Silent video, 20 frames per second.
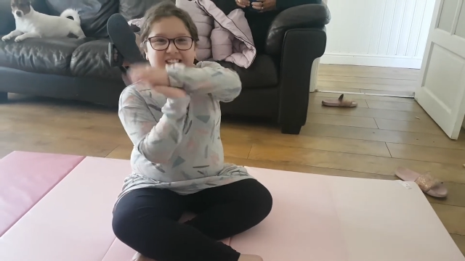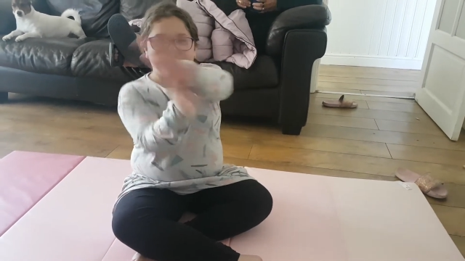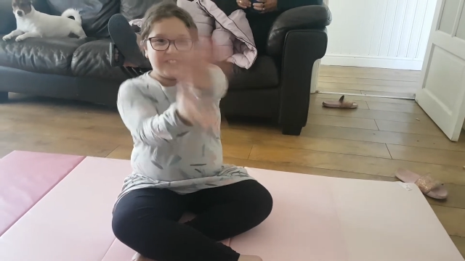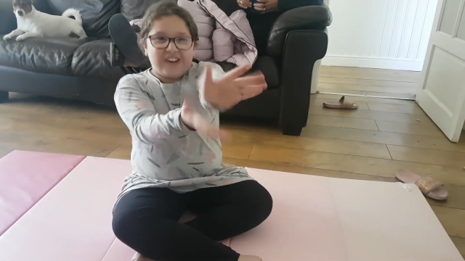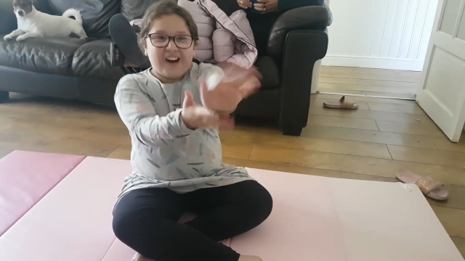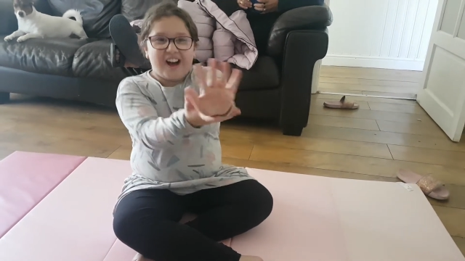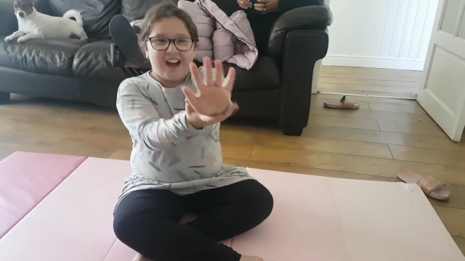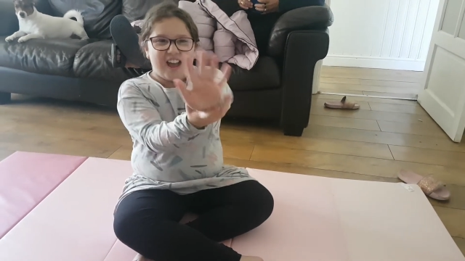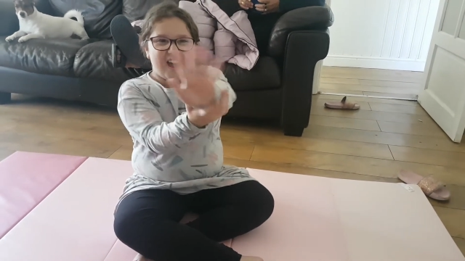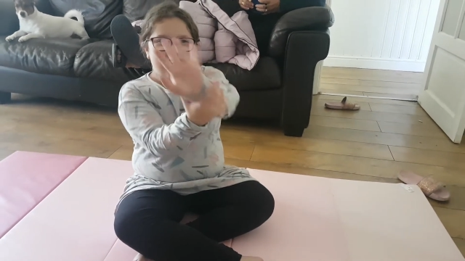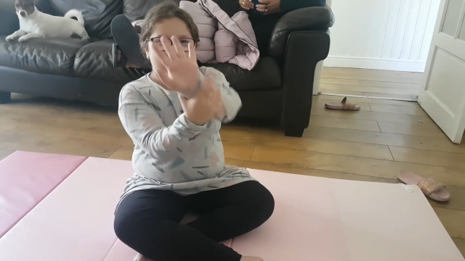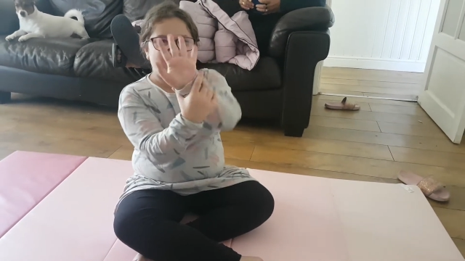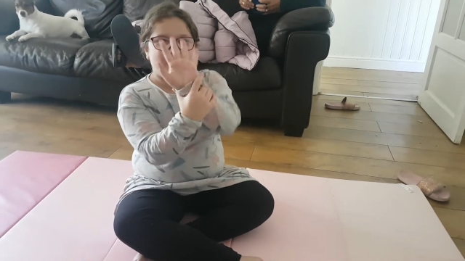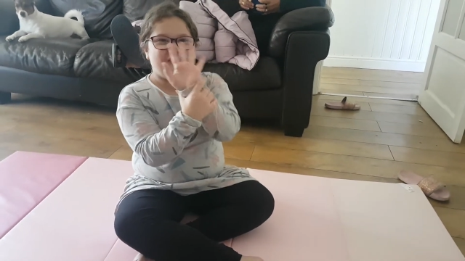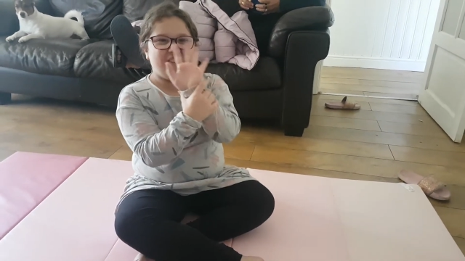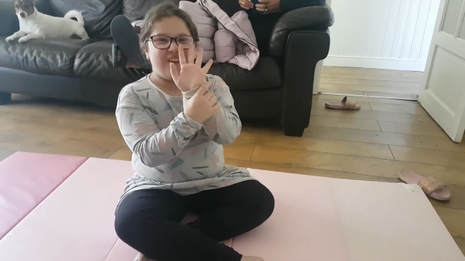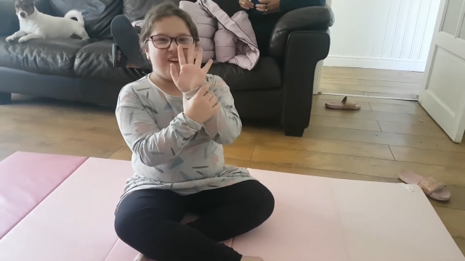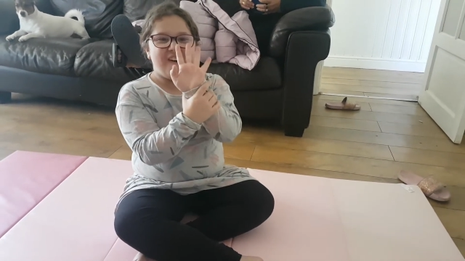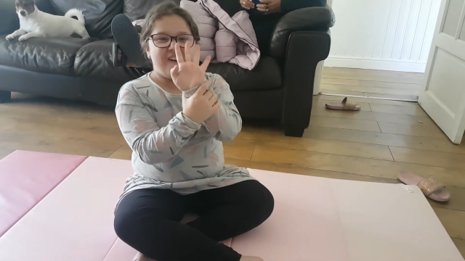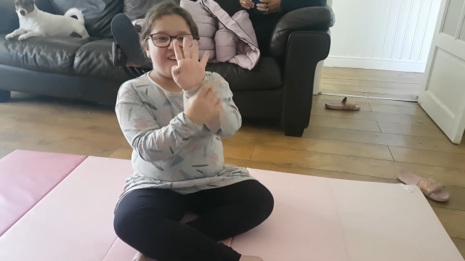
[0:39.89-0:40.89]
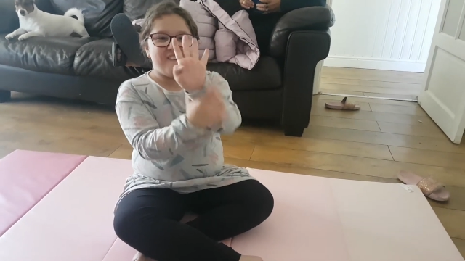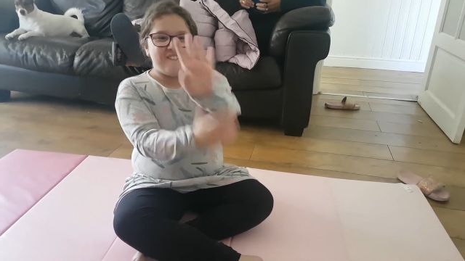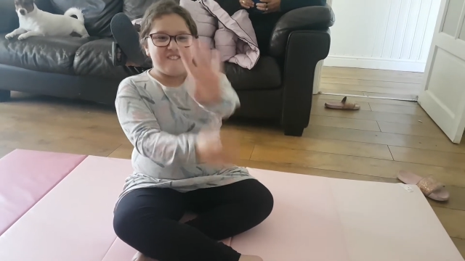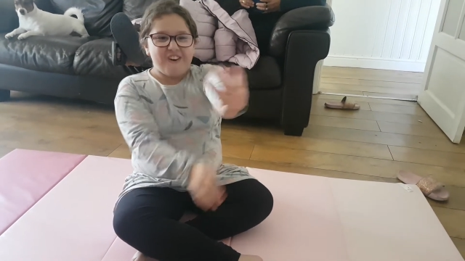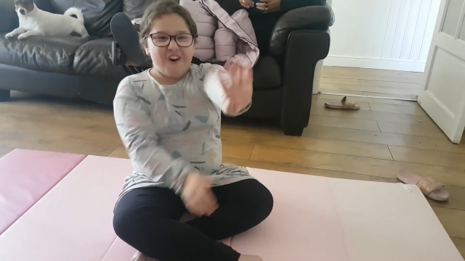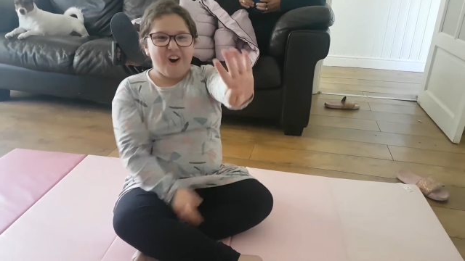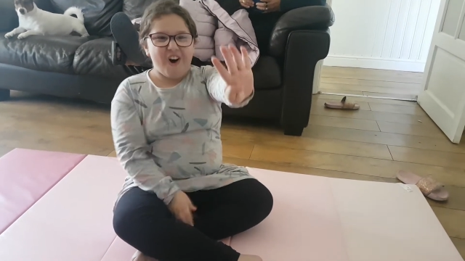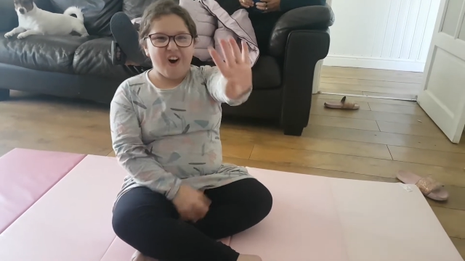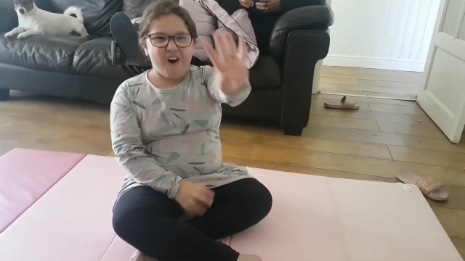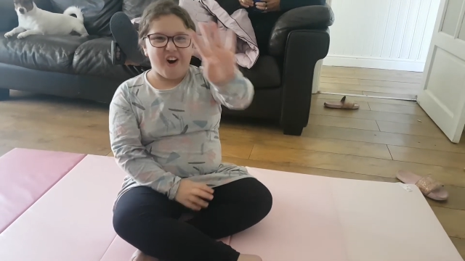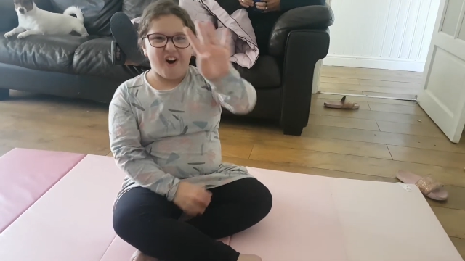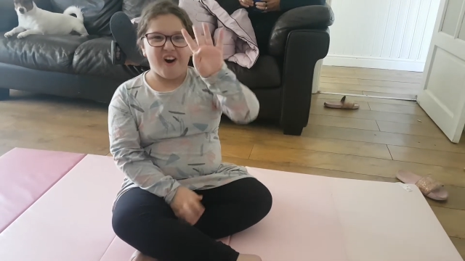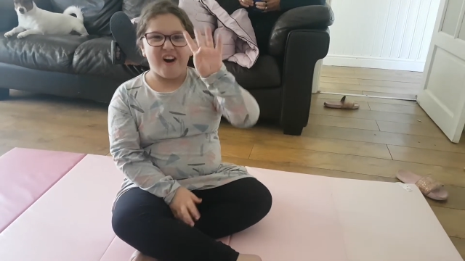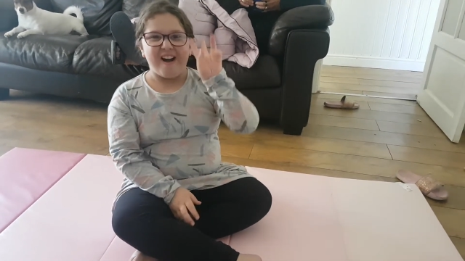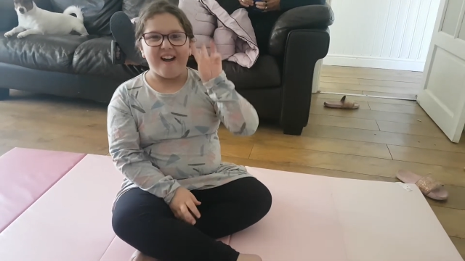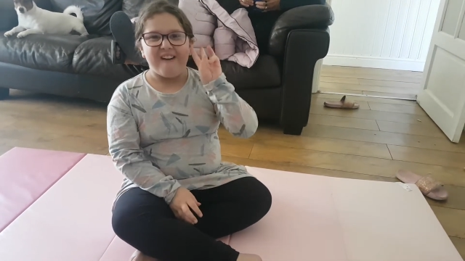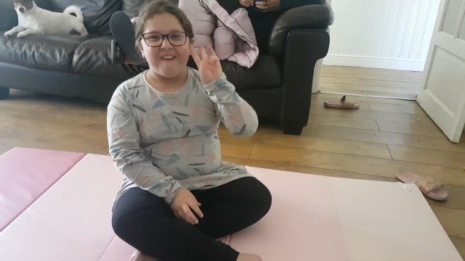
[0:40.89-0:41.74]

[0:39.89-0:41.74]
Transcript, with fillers: Five, four,